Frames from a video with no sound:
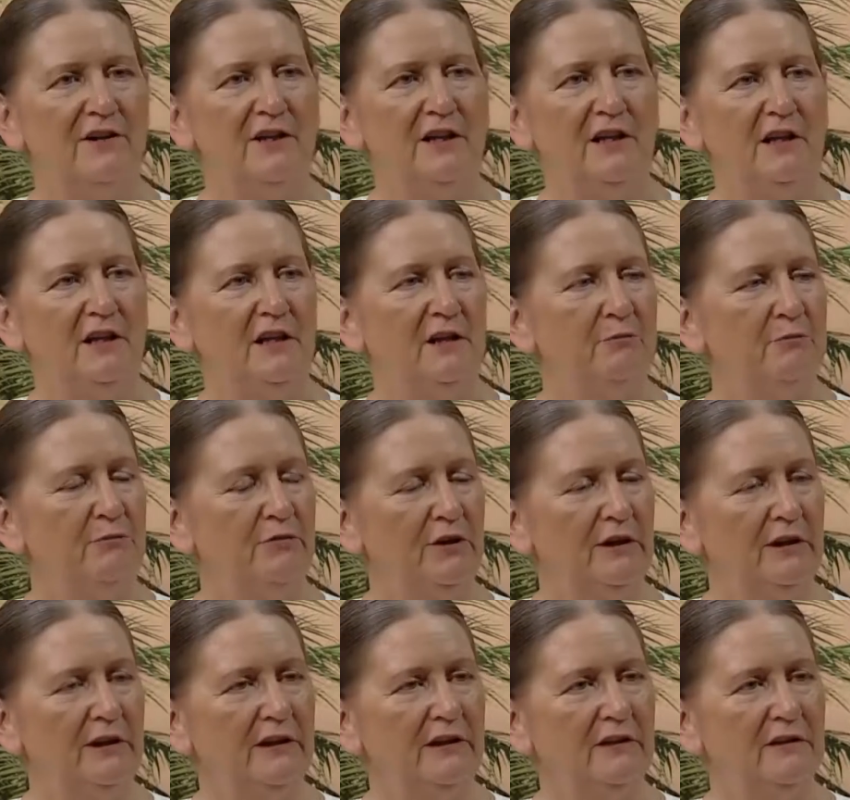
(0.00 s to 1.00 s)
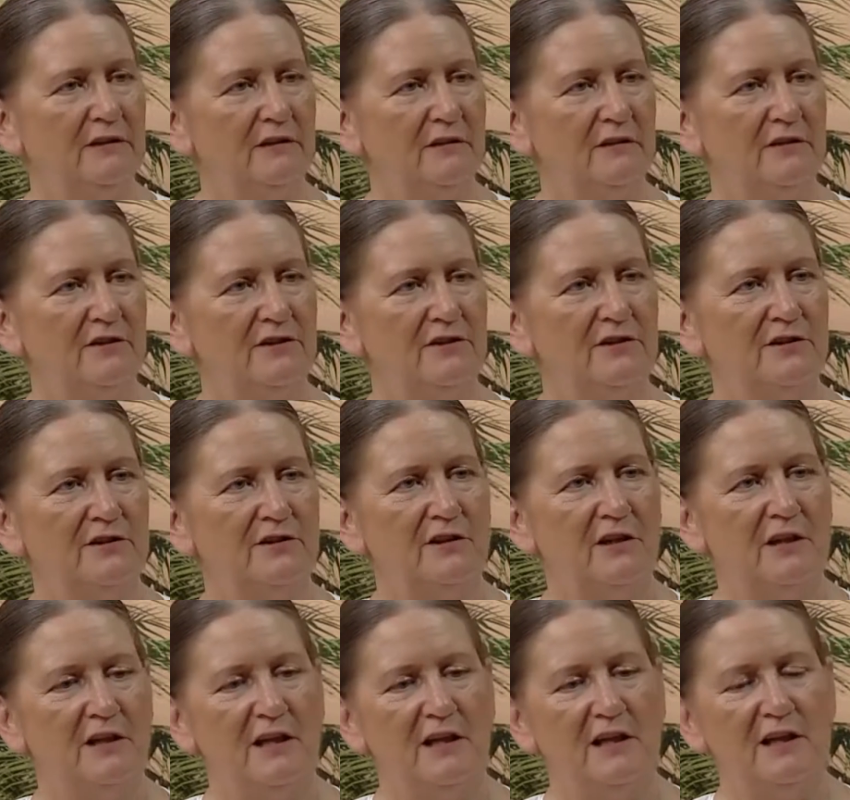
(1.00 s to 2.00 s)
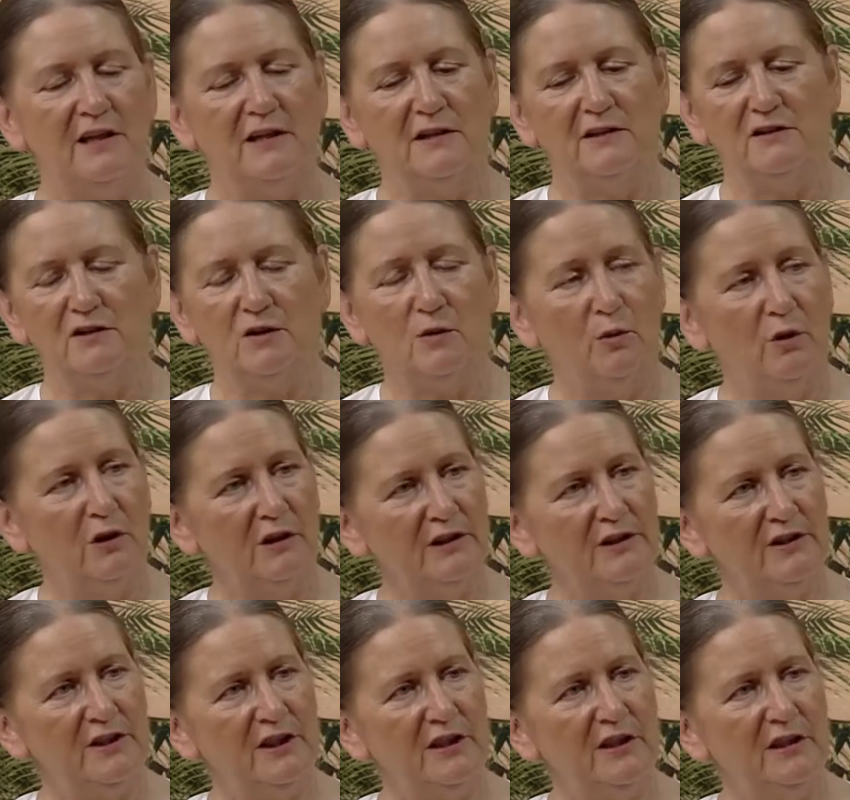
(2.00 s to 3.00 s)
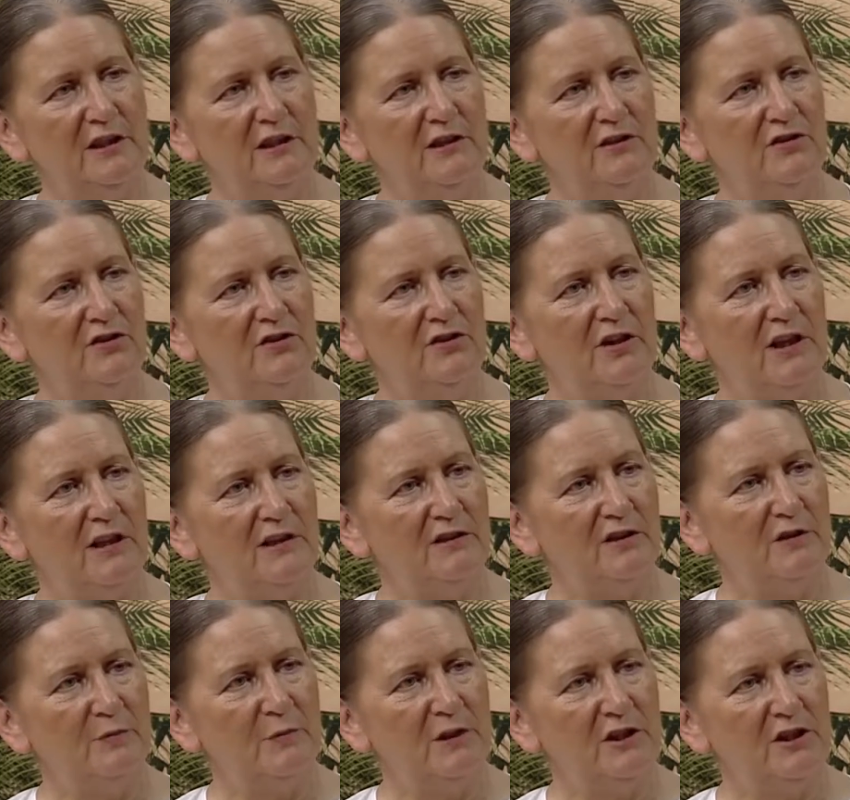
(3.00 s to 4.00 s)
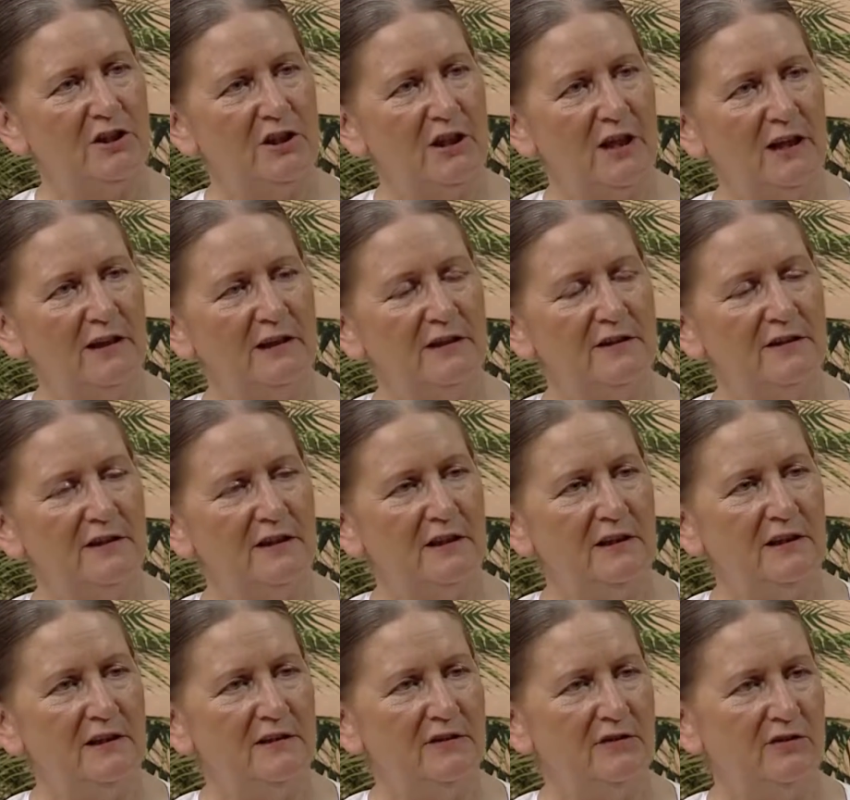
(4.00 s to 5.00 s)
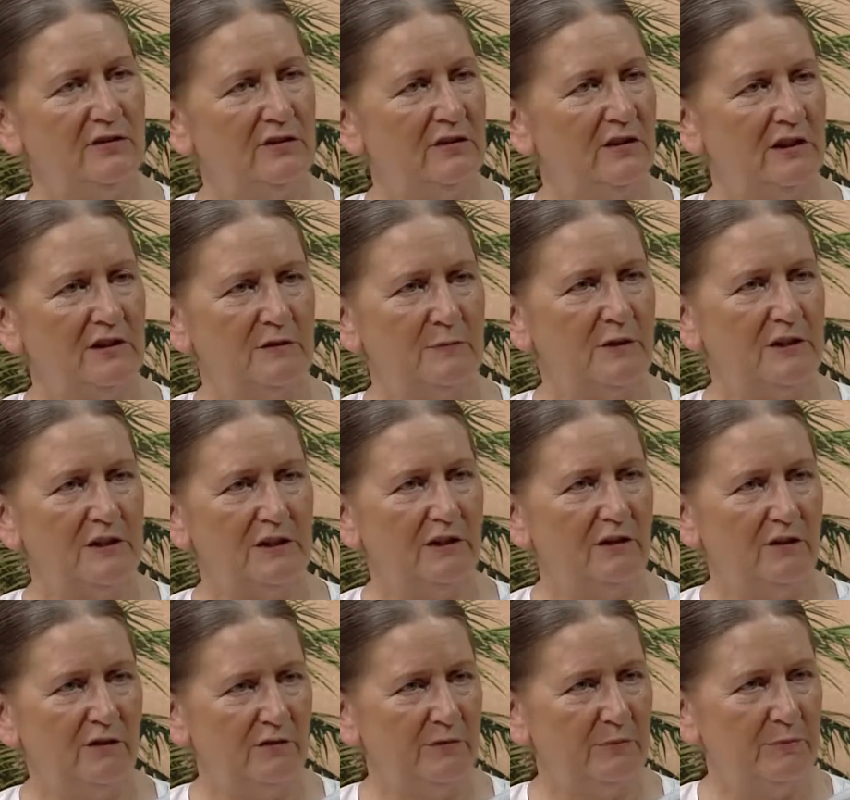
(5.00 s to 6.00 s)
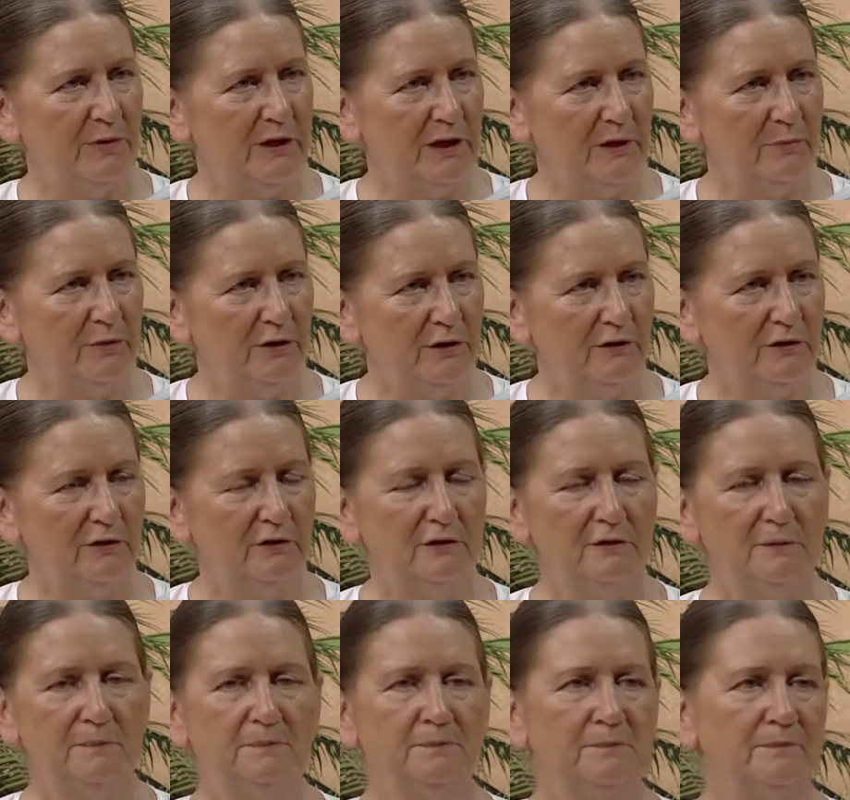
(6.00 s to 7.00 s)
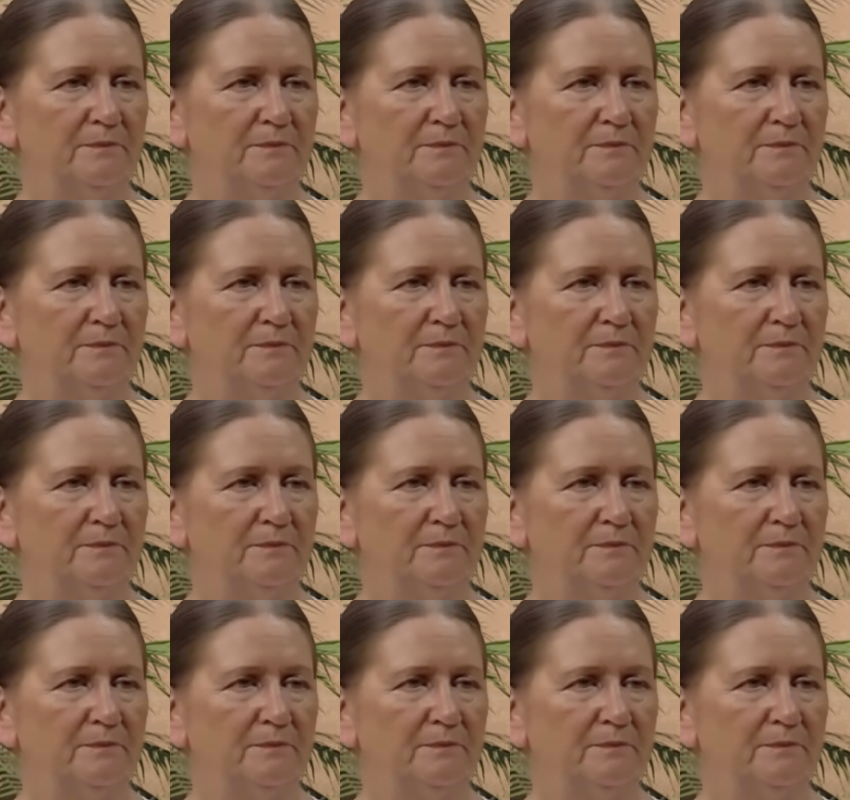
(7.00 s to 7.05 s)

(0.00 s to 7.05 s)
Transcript: the brilliance and qualities and specialities, especially of people,